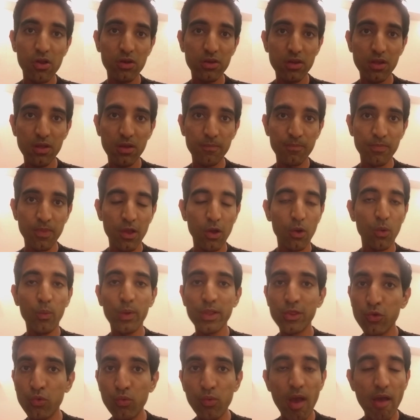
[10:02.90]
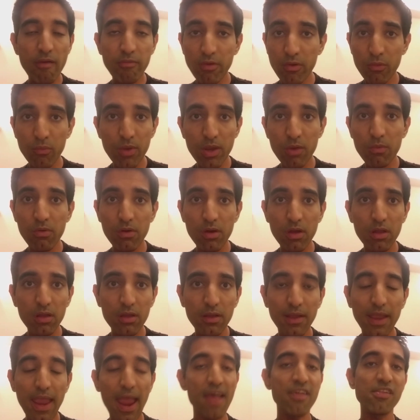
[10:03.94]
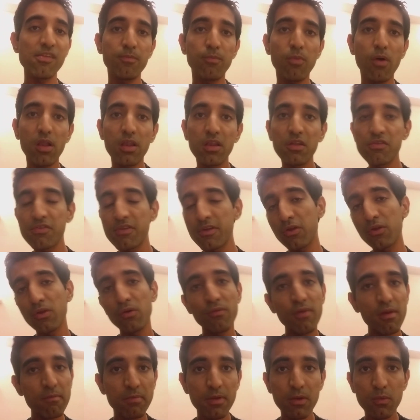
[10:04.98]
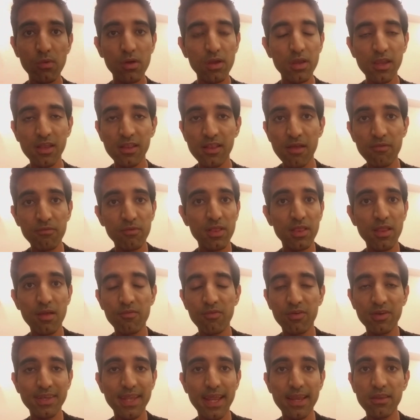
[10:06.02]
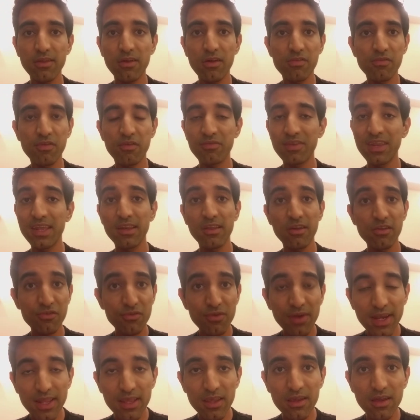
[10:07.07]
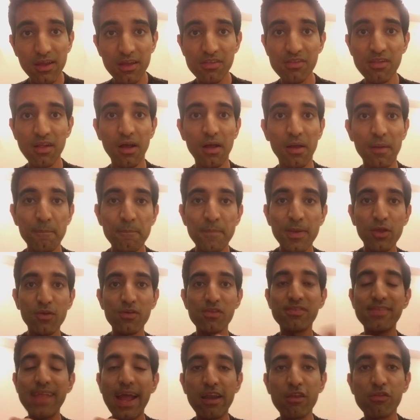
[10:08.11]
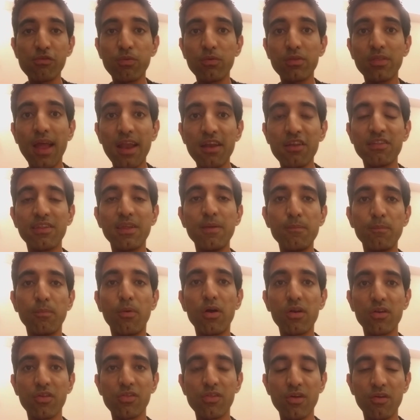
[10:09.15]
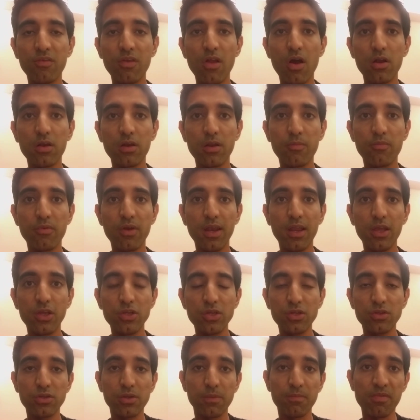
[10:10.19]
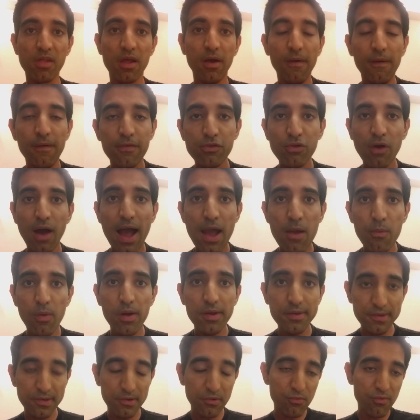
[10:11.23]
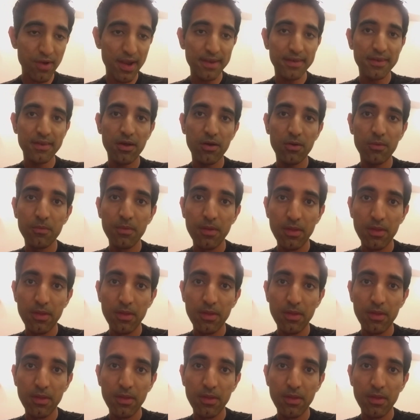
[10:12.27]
term with whoever we work. As a policy, we've been working with them for 10 years, 15 years, 20 years, because that's the importance of long-term relationships. So I want you to write down